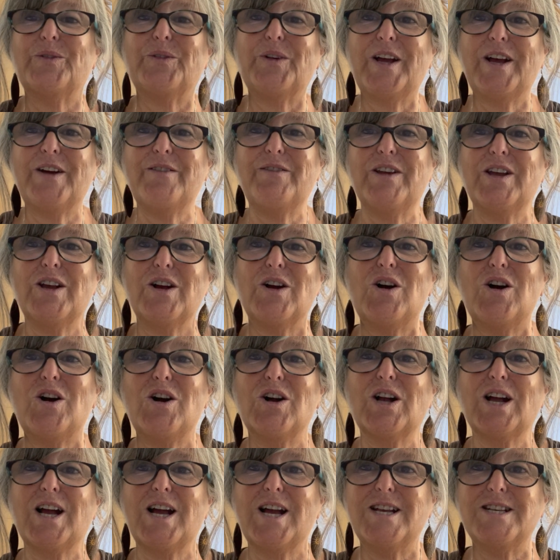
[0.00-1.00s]
having
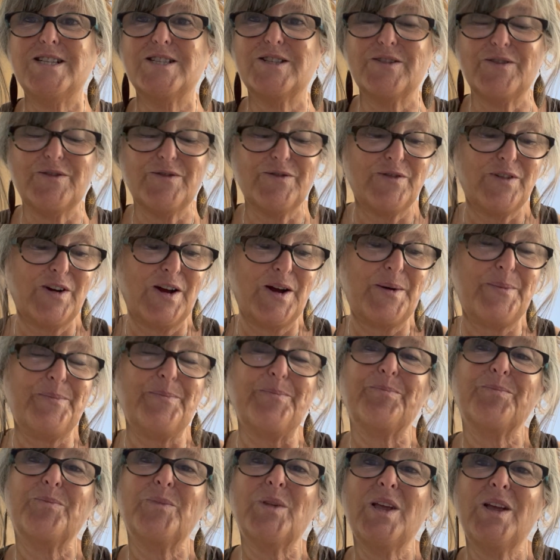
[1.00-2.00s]
all kinds of
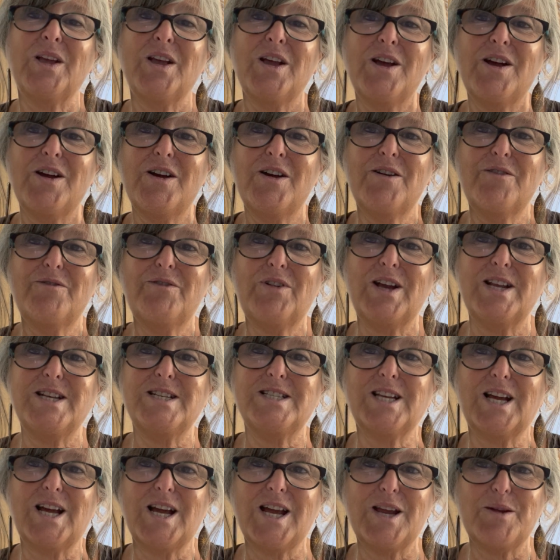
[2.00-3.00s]
fun
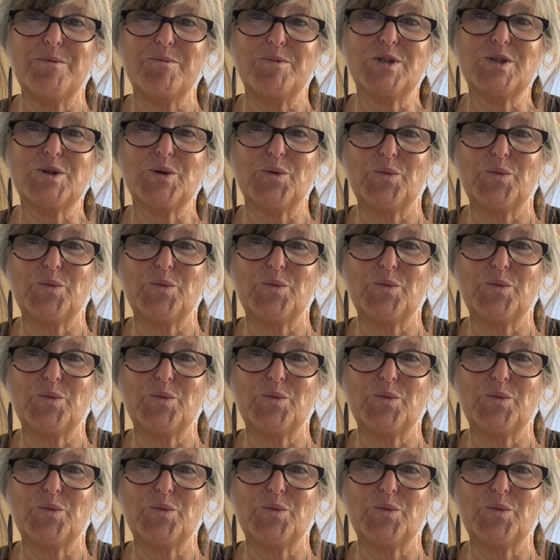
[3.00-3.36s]
times